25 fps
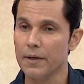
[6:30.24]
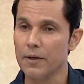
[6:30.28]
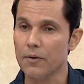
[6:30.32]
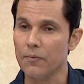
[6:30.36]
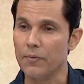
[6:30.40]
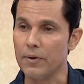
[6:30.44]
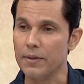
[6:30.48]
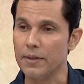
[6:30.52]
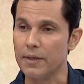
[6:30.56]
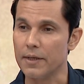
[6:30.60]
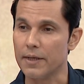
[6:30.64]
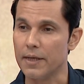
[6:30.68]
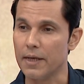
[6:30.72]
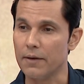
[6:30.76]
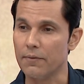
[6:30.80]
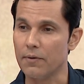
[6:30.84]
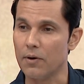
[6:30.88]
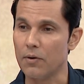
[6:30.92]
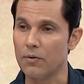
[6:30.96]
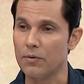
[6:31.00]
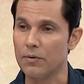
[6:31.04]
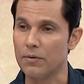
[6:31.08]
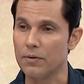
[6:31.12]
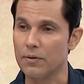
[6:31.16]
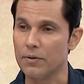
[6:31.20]
when they gave
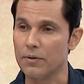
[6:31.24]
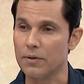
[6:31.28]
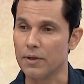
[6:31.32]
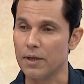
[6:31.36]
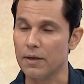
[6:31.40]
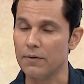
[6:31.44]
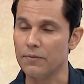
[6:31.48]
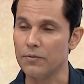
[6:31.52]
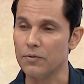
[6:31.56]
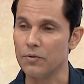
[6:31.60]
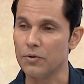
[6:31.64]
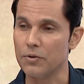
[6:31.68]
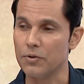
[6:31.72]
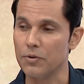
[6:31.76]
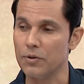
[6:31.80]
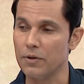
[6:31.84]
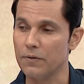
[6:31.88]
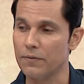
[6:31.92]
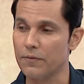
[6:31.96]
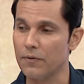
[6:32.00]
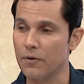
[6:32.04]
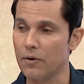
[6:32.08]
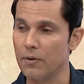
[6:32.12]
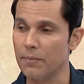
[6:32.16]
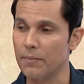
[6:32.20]
out gave you a
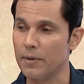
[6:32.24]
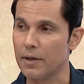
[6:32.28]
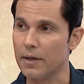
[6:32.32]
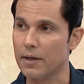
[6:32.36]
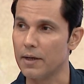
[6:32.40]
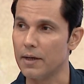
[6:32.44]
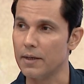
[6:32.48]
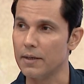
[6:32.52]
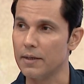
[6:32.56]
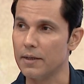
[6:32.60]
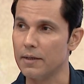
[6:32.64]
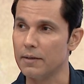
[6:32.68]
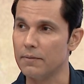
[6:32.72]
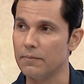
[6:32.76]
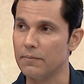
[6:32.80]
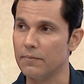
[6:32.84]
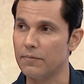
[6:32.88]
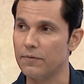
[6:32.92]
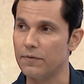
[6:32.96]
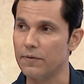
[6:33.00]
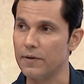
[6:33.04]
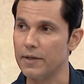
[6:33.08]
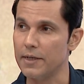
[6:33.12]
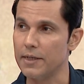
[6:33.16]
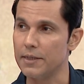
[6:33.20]
uniform, a gun, and
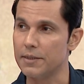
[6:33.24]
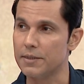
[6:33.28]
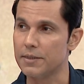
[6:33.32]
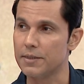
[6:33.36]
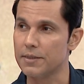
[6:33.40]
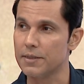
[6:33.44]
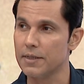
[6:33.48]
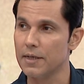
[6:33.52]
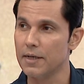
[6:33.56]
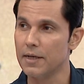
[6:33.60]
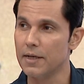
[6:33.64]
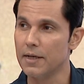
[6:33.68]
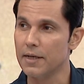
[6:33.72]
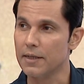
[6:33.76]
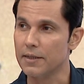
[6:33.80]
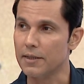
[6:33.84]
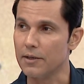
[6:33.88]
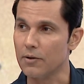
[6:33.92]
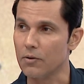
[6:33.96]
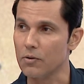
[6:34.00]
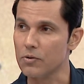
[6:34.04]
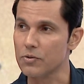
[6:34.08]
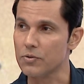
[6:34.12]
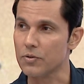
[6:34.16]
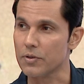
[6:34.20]
fleets.
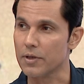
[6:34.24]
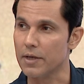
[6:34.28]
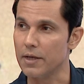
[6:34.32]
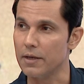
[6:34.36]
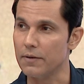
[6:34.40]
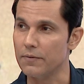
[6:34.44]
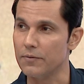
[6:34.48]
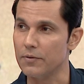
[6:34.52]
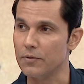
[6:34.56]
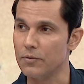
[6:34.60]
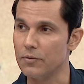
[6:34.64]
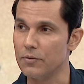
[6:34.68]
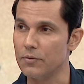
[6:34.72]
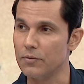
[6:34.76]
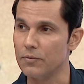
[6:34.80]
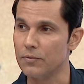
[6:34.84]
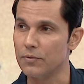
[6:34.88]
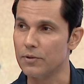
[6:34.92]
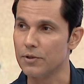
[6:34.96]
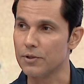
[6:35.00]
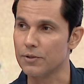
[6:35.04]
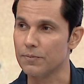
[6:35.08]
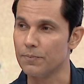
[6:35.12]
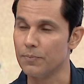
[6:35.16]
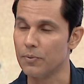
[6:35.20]
They also gave you
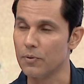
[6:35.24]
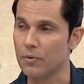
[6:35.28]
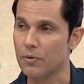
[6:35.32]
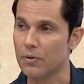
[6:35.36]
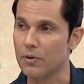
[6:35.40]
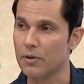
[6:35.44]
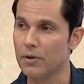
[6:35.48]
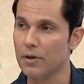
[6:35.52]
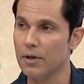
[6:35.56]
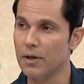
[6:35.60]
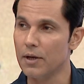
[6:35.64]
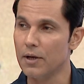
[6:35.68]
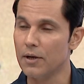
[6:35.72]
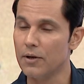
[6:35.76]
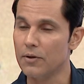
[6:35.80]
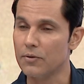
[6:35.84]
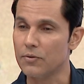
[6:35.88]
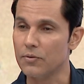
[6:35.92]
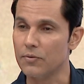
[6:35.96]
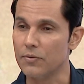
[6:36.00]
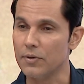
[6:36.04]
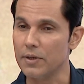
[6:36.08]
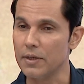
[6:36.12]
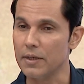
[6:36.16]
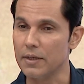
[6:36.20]
this book
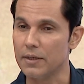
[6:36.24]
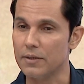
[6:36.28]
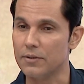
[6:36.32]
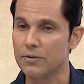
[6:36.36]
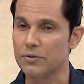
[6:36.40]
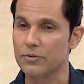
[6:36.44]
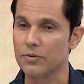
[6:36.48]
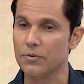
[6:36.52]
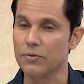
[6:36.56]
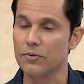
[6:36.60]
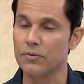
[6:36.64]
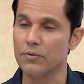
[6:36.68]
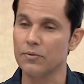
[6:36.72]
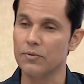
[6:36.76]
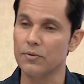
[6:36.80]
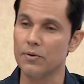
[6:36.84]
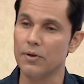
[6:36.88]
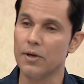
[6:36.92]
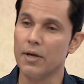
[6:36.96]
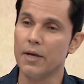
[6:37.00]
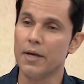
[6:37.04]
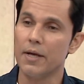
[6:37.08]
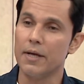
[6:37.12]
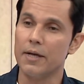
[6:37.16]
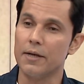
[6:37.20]
to read. So
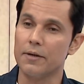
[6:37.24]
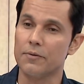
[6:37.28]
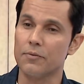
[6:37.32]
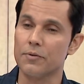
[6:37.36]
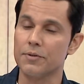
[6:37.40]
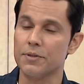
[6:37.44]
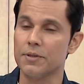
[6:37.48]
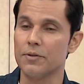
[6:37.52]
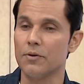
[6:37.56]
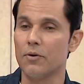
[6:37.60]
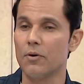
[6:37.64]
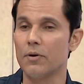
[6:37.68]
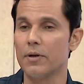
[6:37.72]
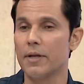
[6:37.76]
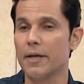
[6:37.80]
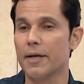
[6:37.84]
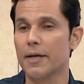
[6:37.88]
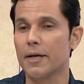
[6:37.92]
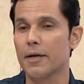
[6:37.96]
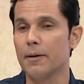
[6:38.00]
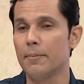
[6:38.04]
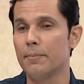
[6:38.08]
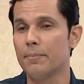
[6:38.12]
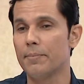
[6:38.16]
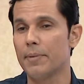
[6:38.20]
it was an
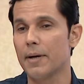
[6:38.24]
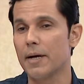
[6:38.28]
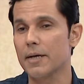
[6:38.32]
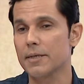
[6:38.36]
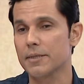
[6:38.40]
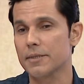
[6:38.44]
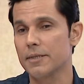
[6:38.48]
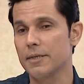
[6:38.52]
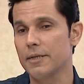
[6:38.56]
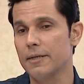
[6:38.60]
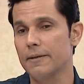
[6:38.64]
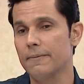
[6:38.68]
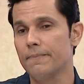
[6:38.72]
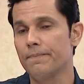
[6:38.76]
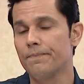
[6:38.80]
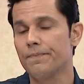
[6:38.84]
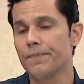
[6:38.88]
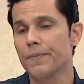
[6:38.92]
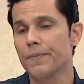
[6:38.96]
all-encompassing